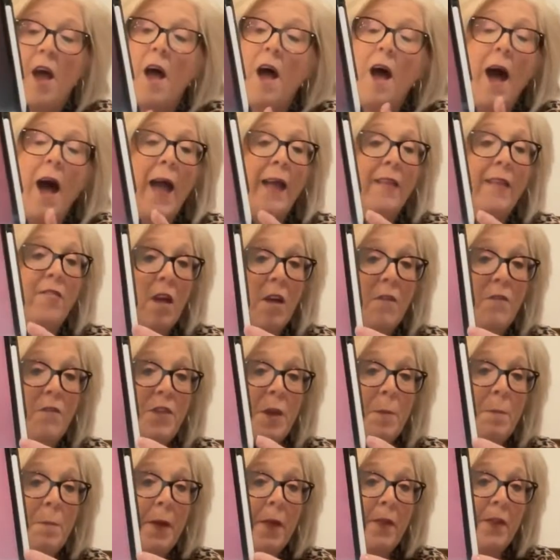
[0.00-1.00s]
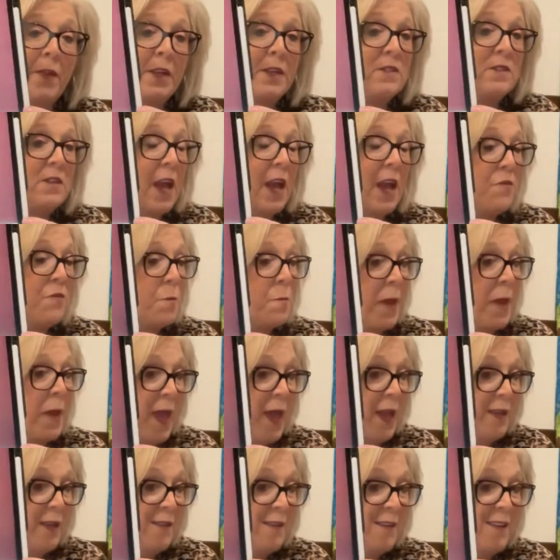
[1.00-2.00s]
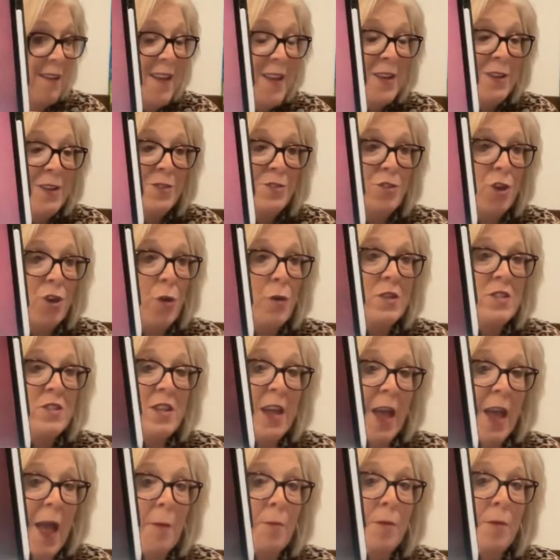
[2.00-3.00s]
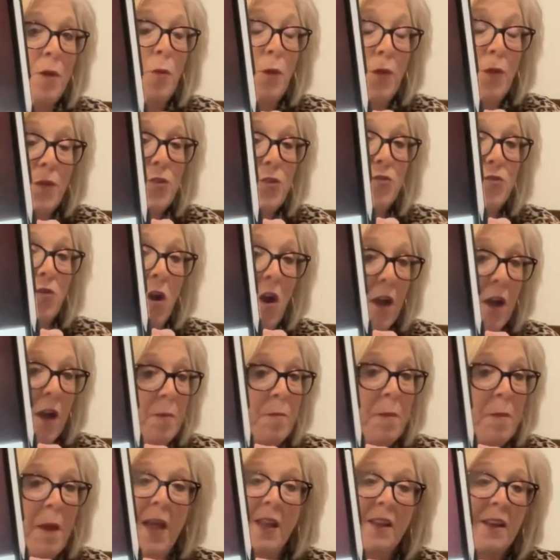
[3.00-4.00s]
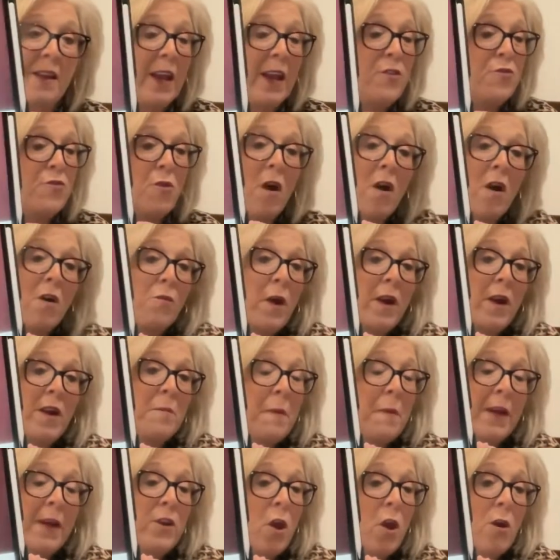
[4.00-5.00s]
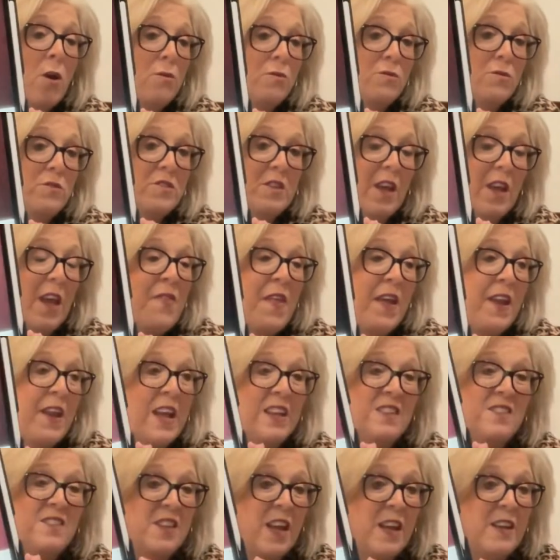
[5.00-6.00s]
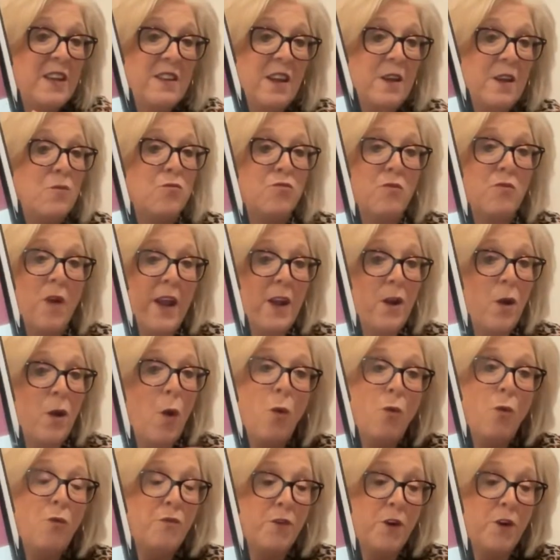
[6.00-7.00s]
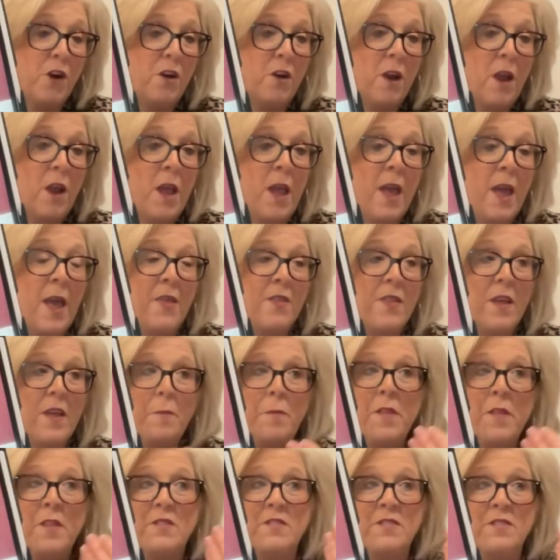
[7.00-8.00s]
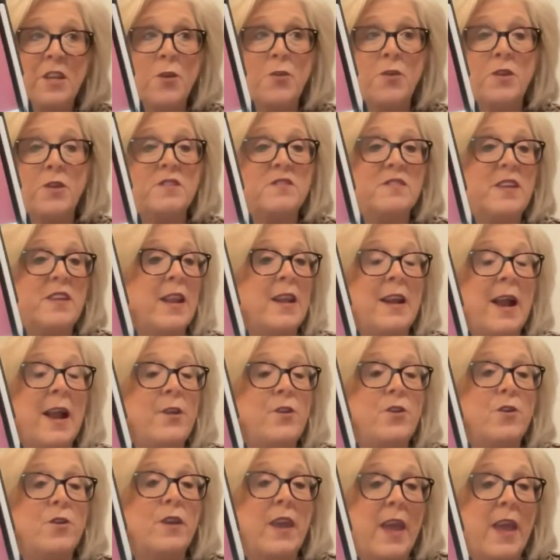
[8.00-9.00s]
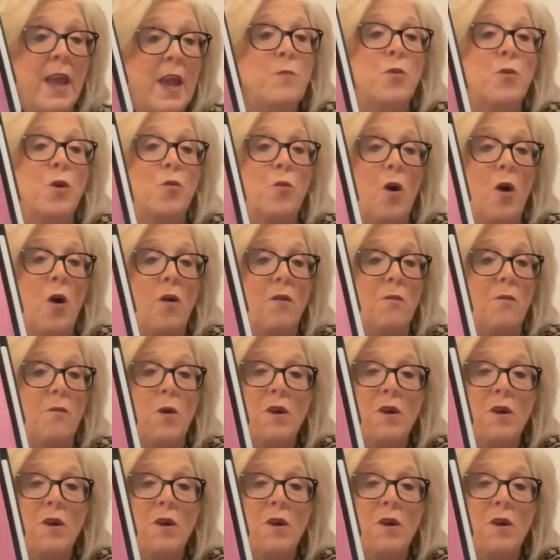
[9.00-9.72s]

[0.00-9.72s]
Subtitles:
I love the ability to have a pen. So a tablet with a drawing pen, and I draw it right in my notes, and then I send it right over. The secret is get it on your camera roll.